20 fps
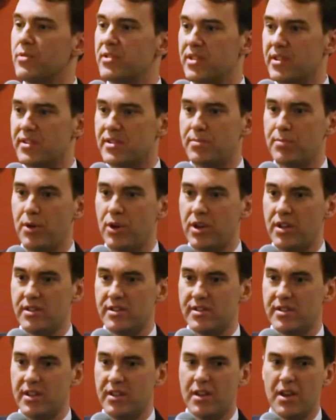was
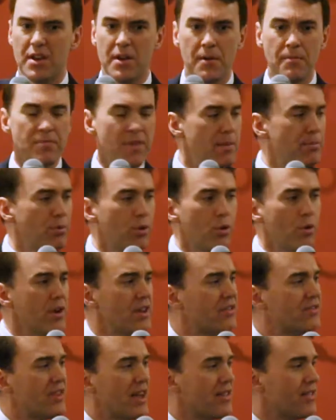experiencing.
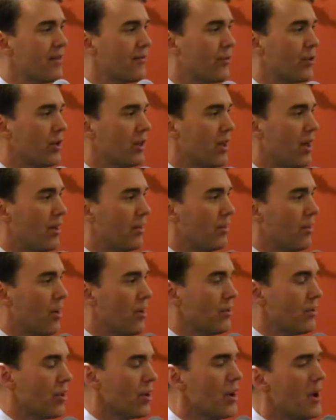Employees stayed there for a lot
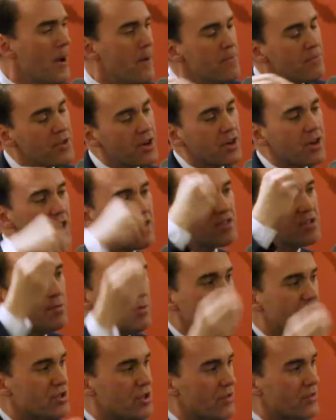longer. Their
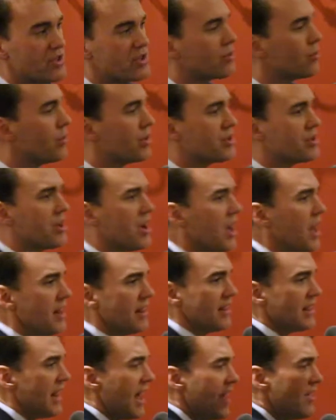customer service scores
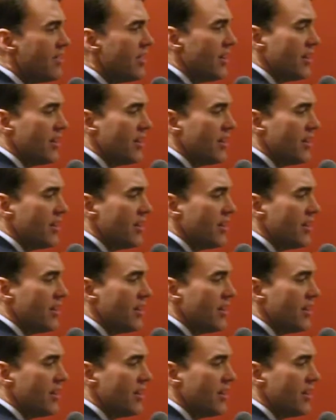led